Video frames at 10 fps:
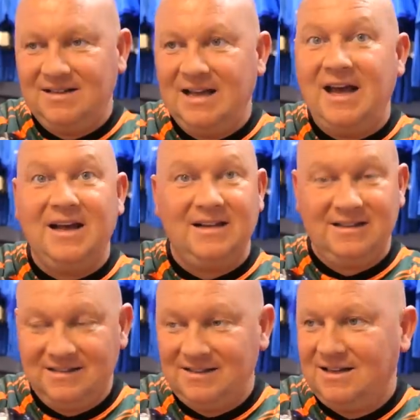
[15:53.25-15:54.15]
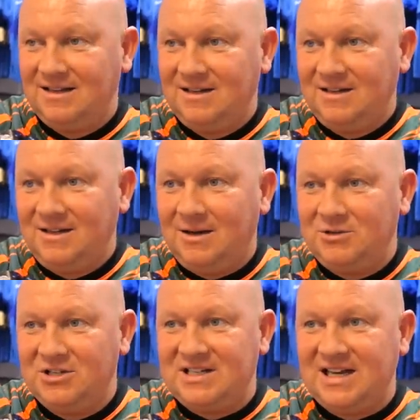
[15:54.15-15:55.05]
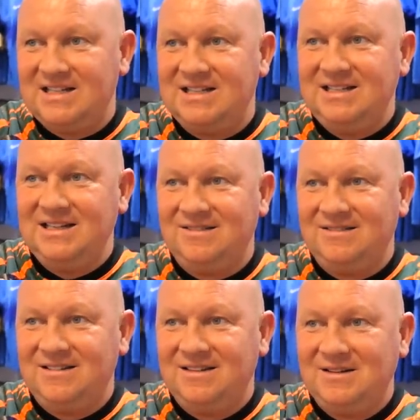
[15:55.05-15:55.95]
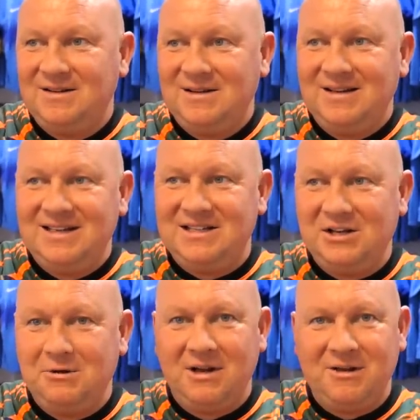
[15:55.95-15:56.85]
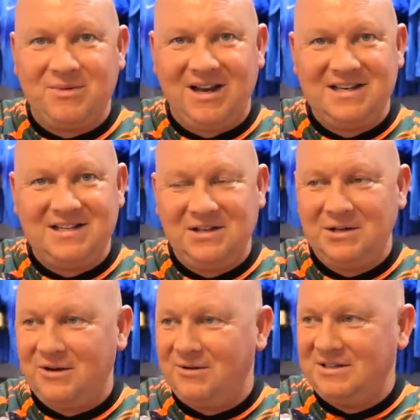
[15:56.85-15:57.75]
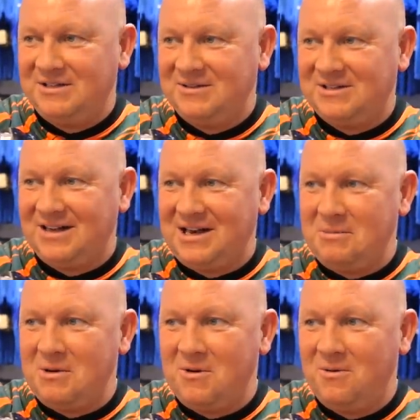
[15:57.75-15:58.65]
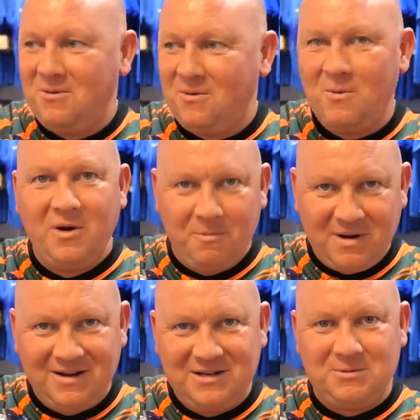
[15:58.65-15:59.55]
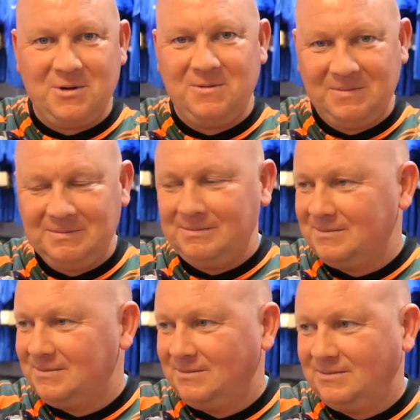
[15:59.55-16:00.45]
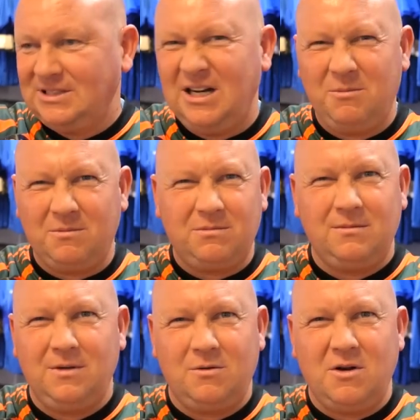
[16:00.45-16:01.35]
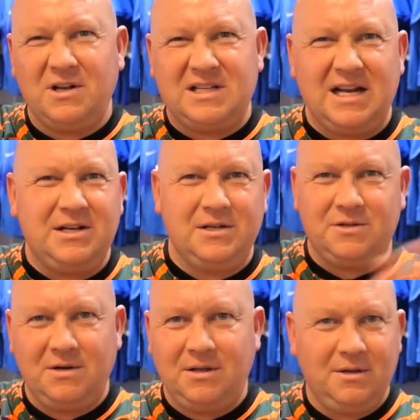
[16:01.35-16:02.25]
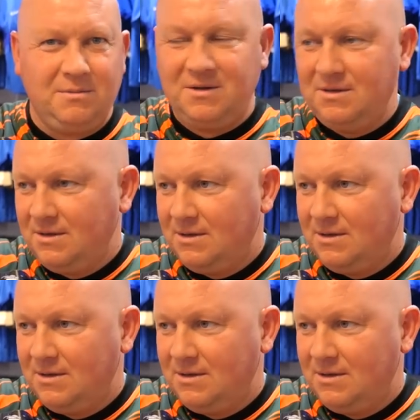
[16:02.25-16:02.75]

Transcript: Yeah, I'll just say is that you know it's a unique place that you're going to, so let them know what we're about as well. Yeah. You know, I'm not no connotations or anything, but